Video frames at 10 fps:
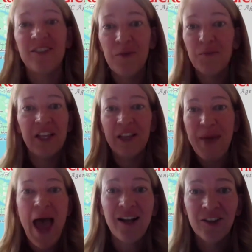completely
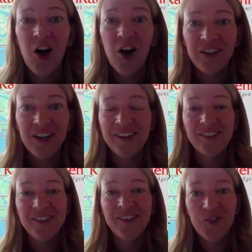backlogged
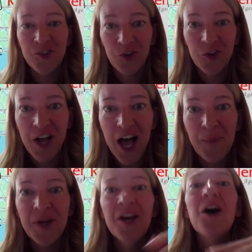and so screwed up.